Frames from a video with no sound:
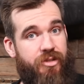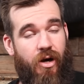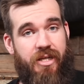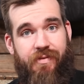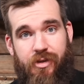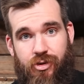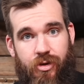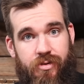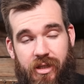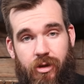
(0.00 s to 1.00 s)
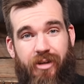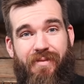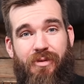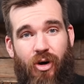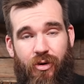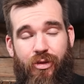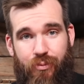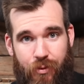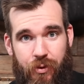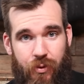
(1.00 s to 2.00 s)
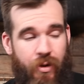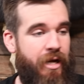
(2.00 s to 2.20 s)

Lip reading: scientific journals, and a lot of them got through.